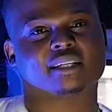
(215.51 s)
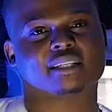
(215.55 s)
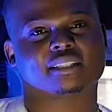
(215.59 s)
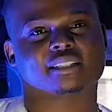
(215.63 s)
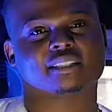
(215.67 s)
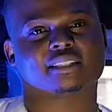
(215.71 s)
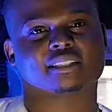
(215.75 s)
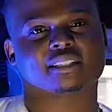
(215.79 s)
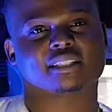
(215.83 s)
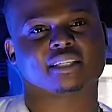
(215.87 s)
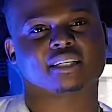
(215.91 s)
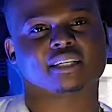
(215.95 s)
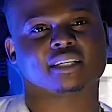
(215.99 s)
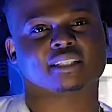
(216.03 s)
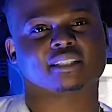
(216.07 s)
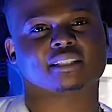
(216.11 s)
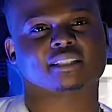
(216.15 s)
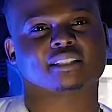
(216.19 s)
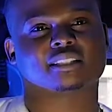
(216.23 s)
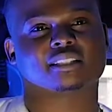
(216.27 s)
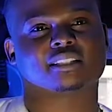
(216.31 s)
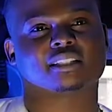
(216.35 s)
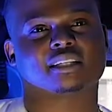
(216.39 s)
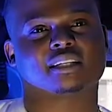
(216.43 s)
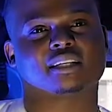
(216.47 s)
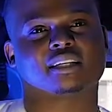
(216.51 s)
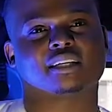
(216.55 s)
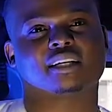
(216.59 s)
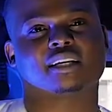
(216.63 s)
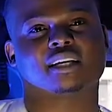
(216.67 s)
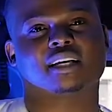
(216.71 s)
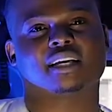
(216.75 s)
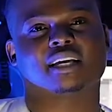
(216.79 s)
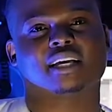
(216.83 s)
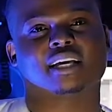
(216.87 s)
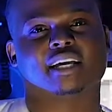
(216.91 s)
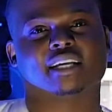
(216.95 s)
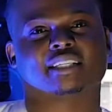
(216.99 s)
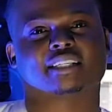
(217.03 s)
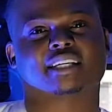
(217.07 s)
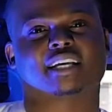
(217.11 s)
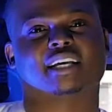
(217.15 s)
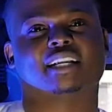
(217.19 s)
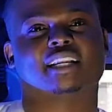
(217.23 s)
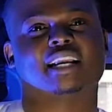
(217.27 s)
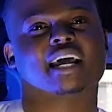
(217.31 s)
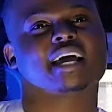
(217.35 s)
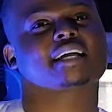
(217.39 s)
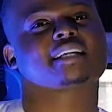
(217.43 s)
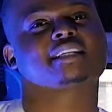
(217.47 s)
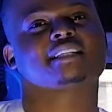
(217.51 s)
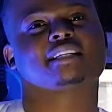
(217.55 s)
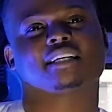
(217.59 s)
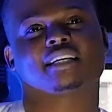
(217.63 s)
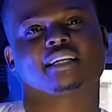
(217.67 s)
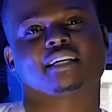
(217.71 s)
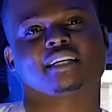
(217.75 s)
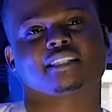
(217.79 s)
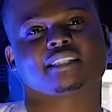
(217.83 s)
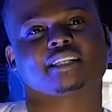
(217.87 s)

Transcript: it's it's It's connecting.